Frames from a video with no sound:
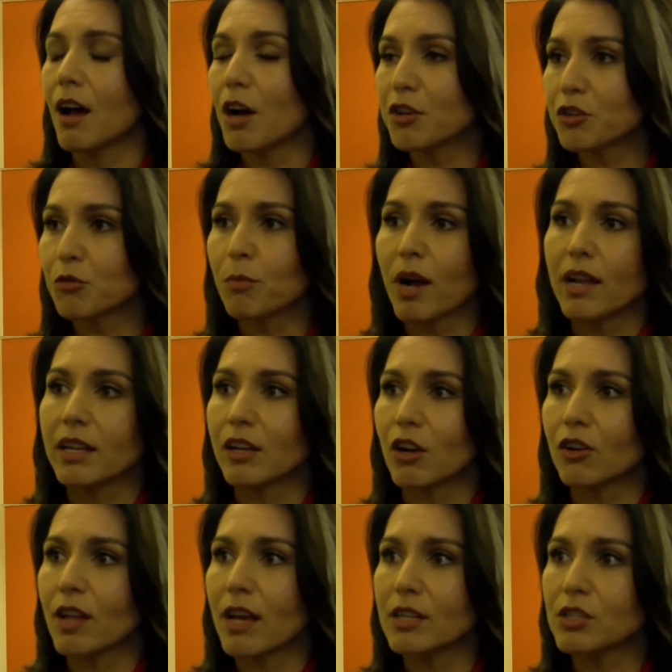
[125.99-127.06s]
undermining our
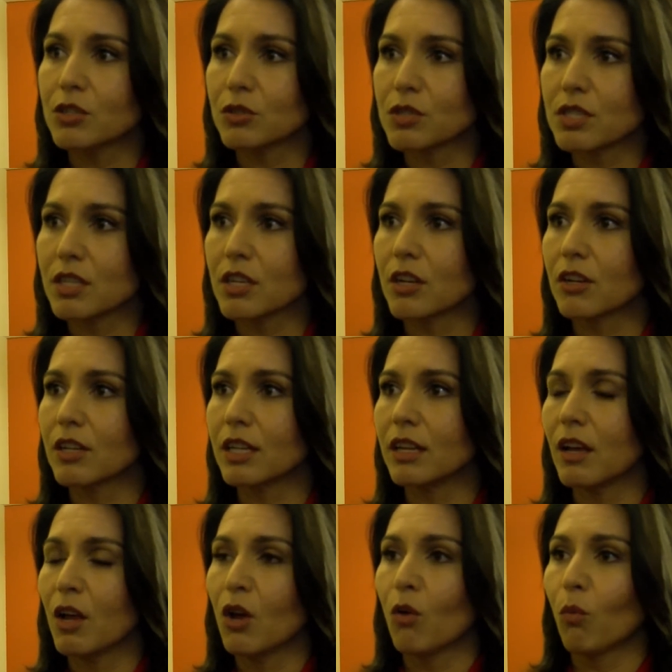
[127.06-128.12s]
national security,
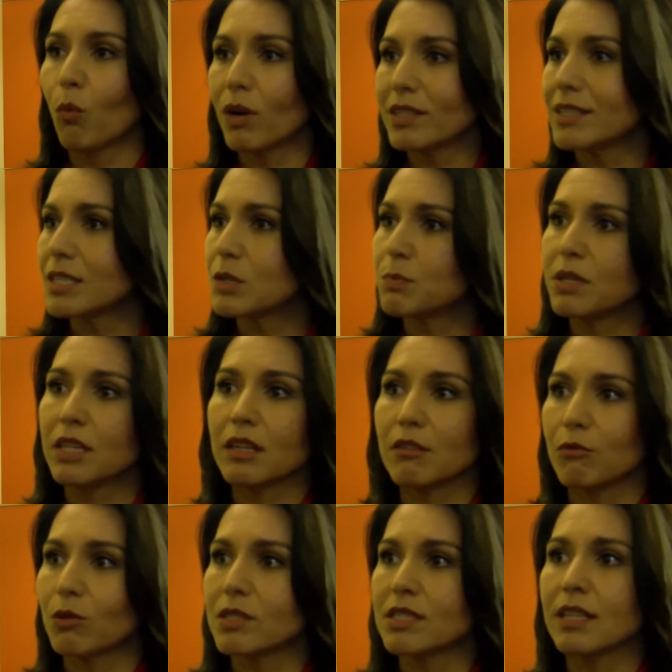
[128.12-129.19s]
what to speak
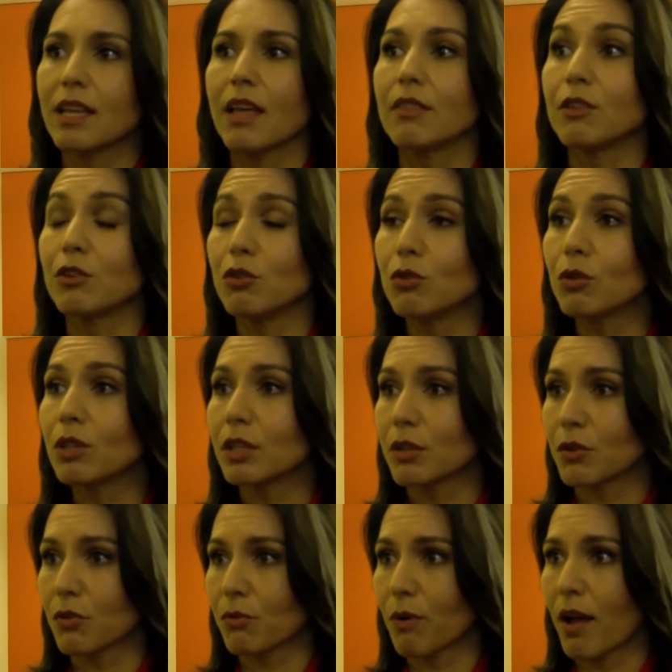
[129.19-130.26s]
of once again the
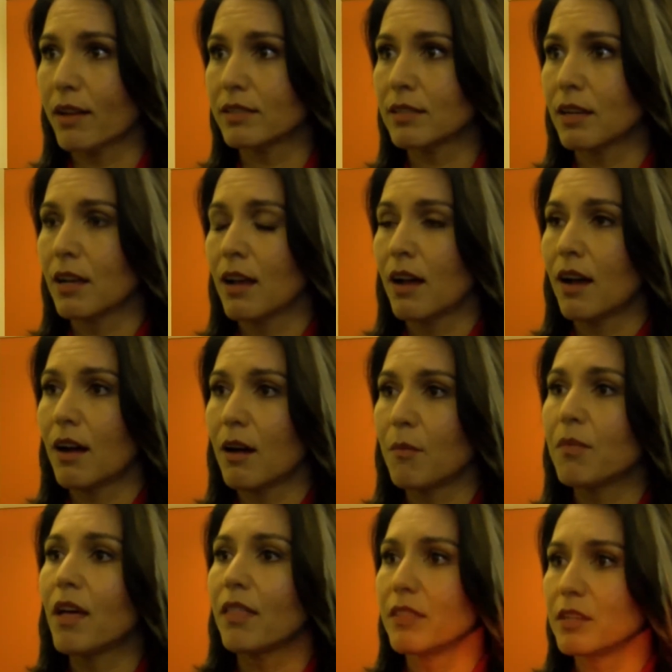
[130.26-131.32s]
nuclear threat
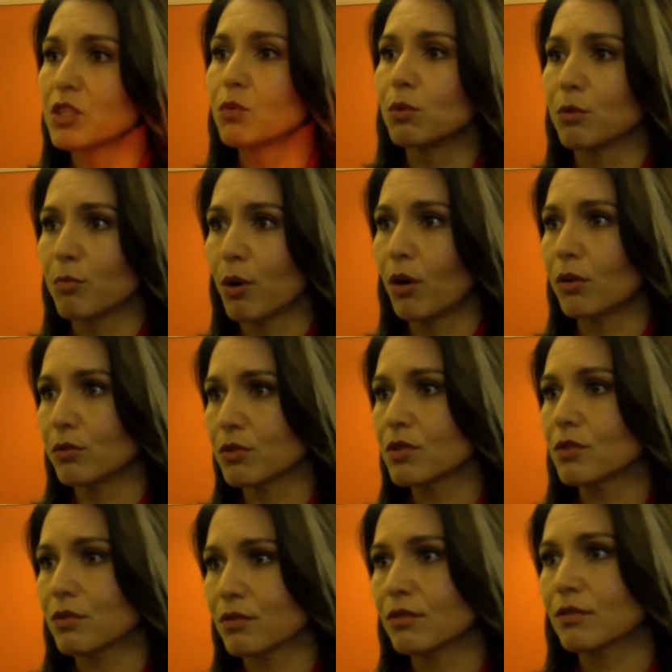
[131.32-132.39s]
um, that this would pose.